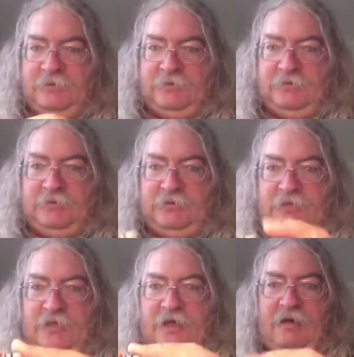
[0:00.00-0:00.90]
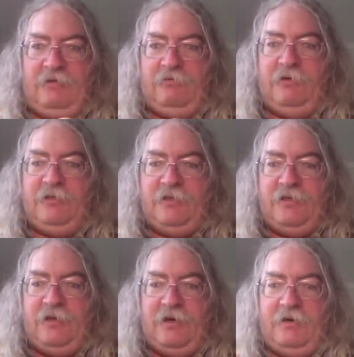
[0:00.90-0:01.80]
Let's get that crease
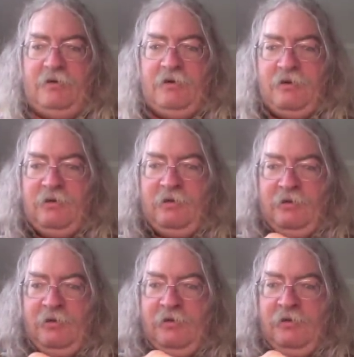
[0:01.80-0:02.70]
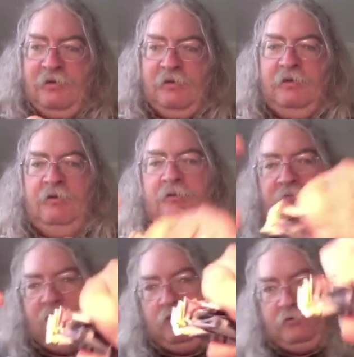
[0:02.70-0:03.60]
in there.
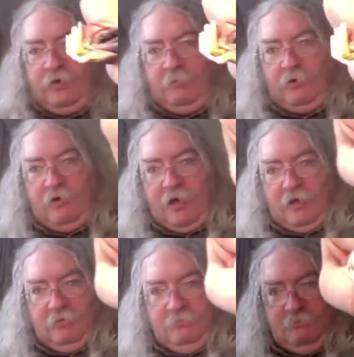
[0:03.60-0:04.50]
Fold number eight.